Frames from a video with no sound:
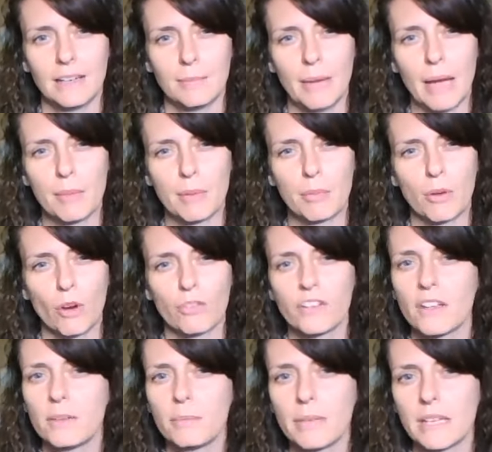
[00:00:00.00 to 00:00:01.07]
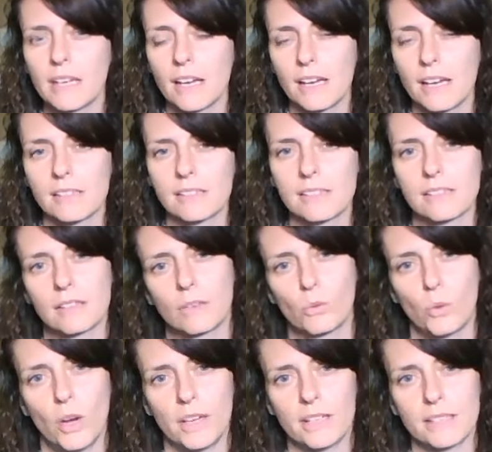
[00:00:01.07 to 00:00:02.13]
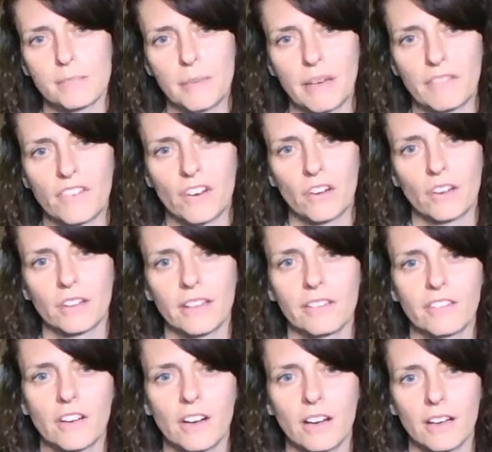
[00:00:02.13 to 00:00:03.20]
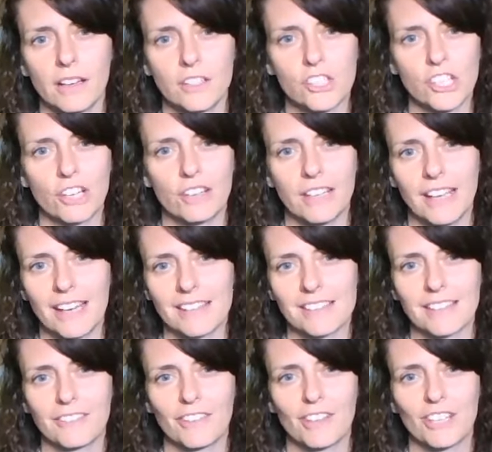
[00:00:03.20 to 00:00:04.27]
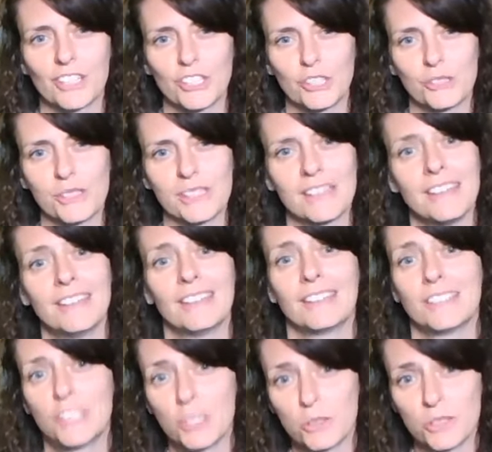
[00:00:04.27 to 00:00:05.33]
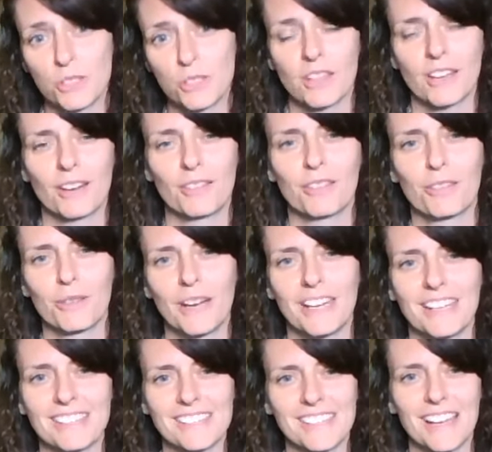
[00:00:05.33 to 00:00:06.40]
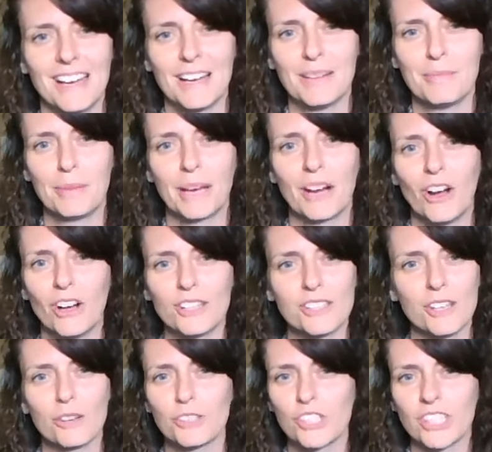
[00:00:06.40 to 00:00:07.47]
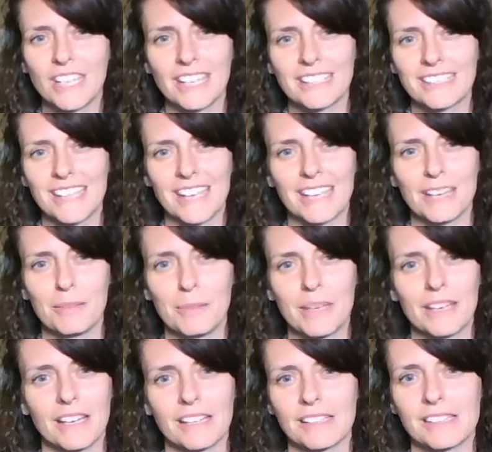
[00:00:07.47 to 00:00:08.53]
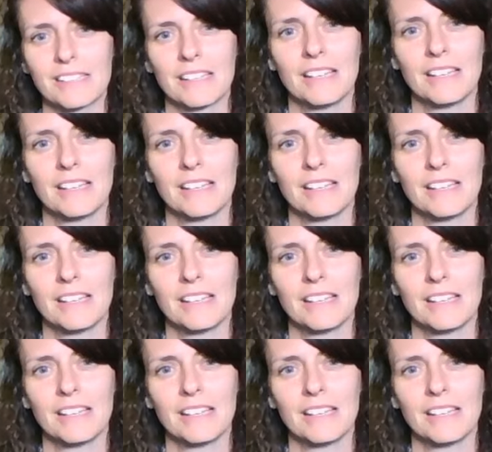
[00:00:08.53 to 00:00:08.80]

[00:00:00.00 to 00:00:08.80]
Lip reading: ibuprofen because, one, it's bad for her liver, and she already has liver issues due to the arthritis. But also, she can't take it because